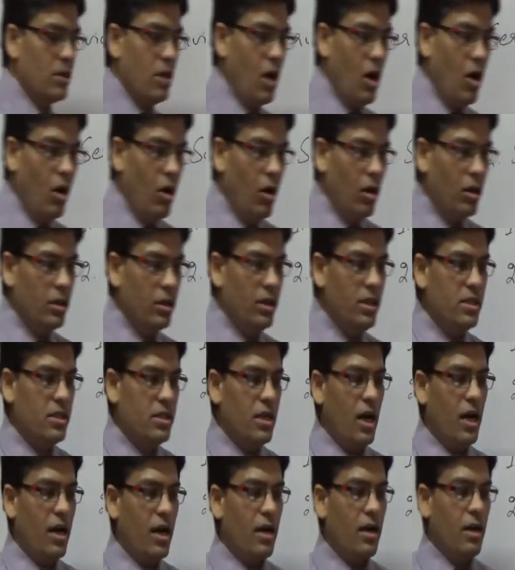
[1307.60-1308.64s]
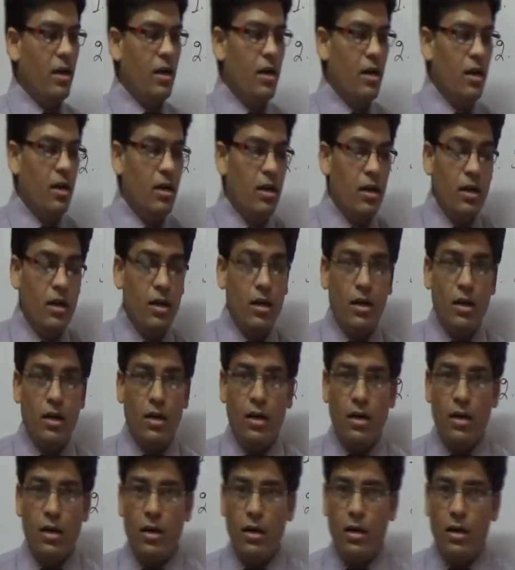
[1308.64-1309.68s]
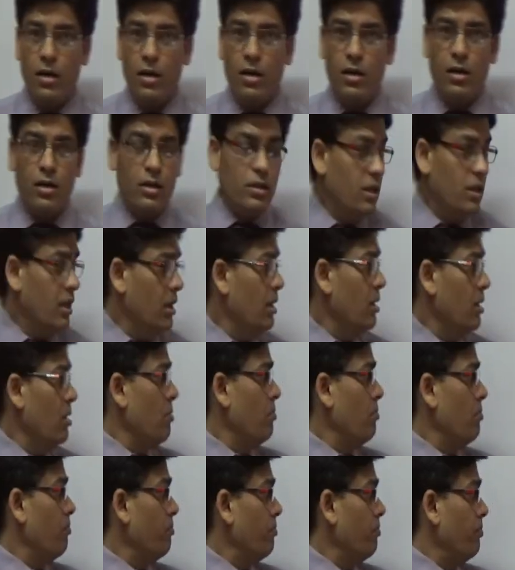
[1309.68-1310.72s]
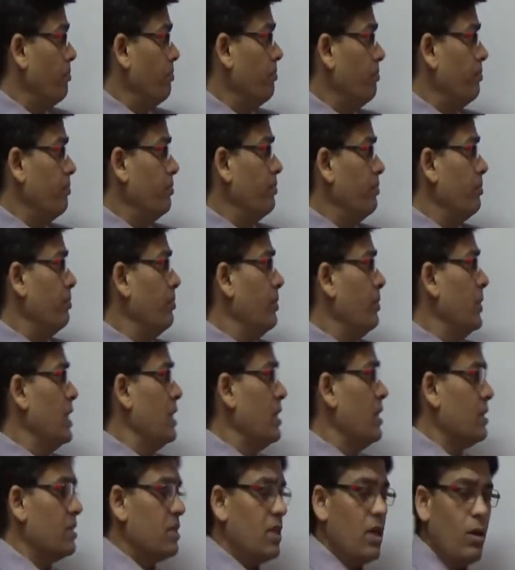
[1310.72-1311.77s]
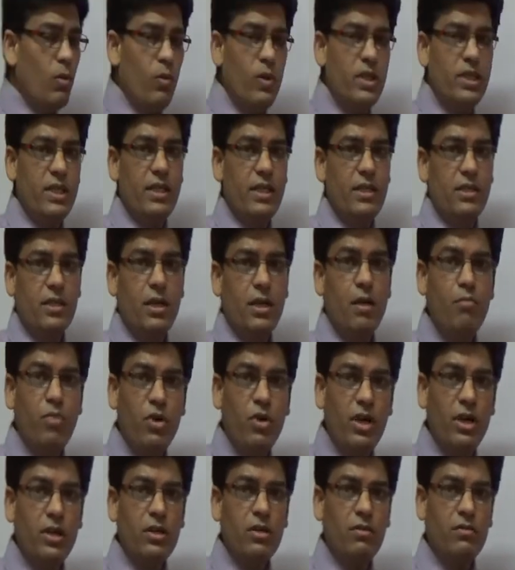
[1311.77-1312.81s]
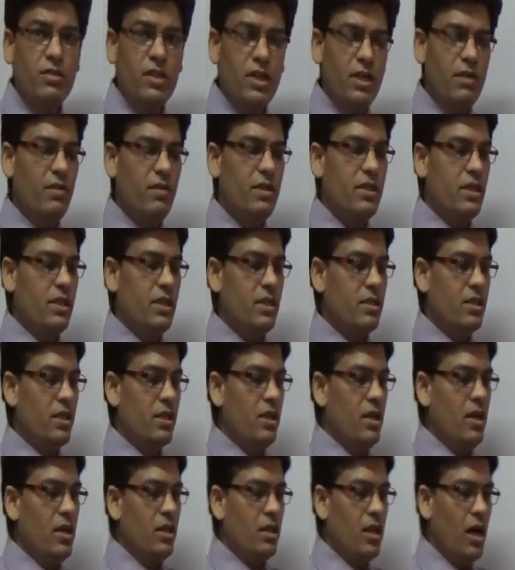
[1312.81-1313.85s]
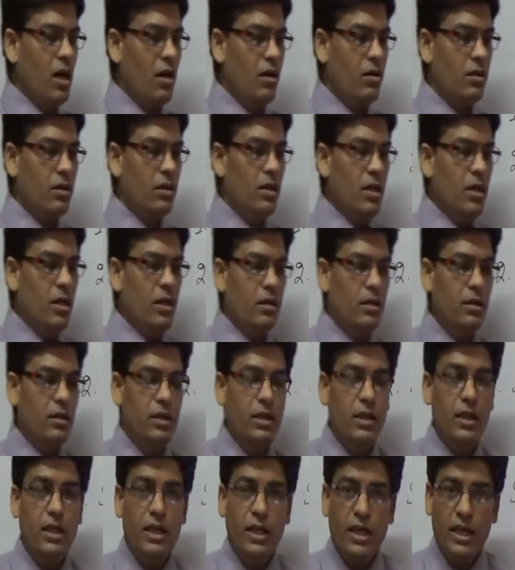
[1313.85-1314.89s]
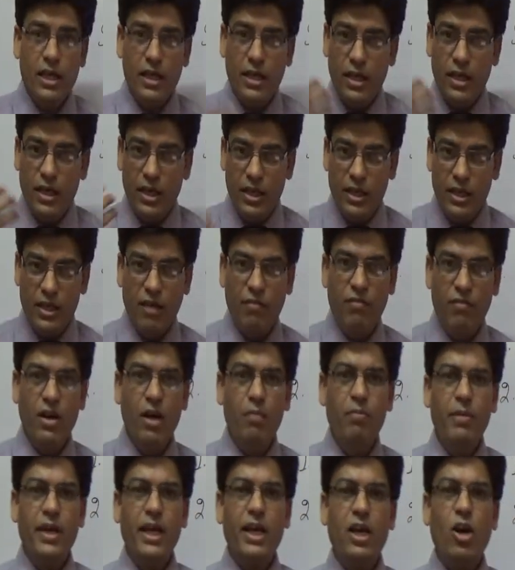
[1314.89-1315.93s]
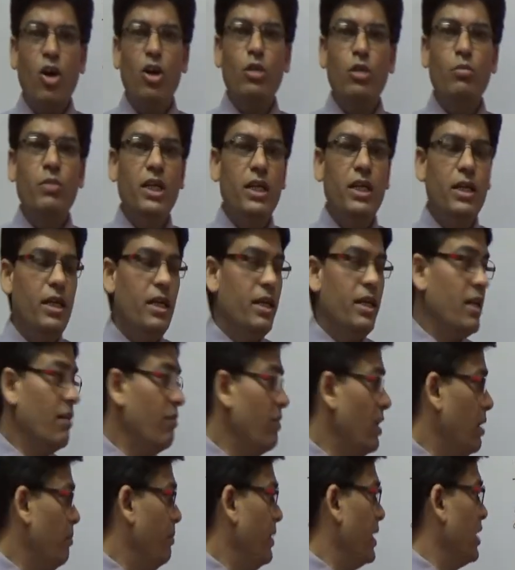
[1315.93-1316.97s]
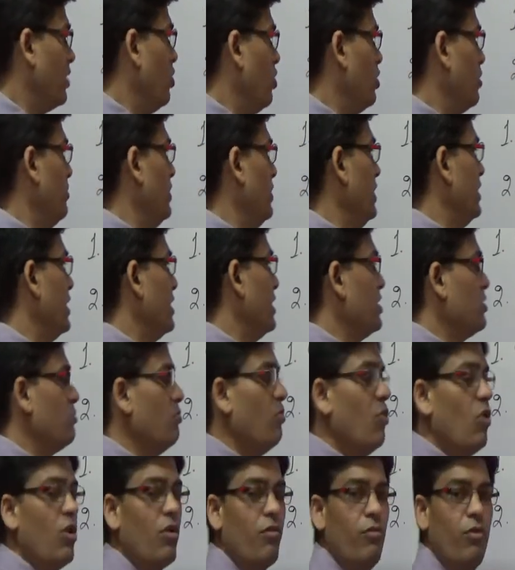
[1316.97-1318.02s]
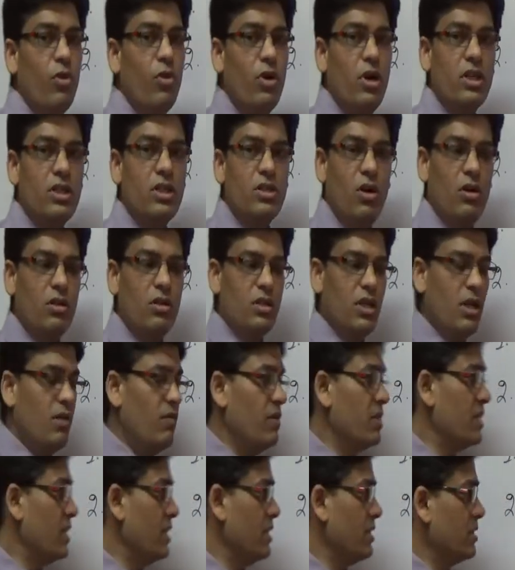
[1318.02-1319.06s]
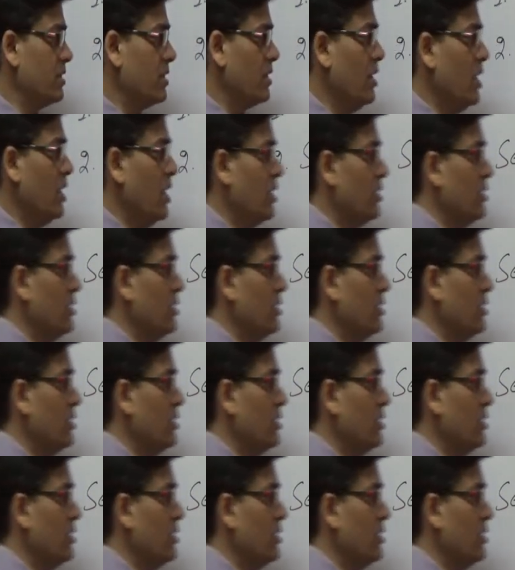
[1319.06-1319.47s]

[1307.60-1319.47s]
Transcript: All these are the services, component of services. Now, the developed economy, in developed economy, there is more focused on services.